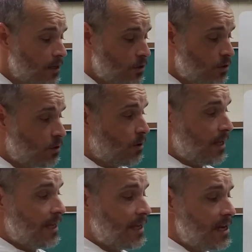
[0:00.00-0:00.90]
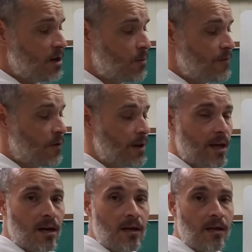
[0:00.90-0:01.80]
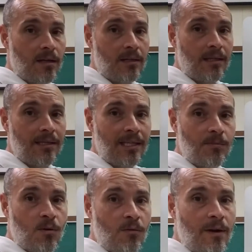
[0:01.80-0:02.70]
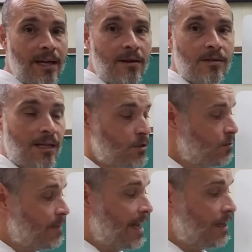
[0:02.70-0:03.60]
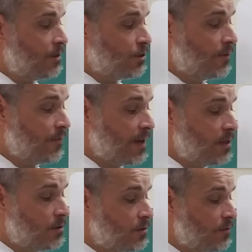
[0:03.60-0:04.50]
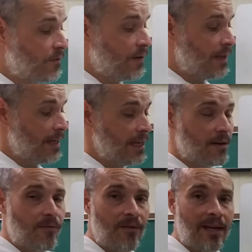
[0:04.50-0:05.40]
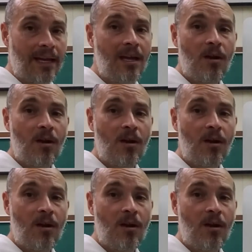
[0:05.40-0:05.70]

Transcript: So here we've already got this part right here is not too bad. Je fais, tu fais, il fait.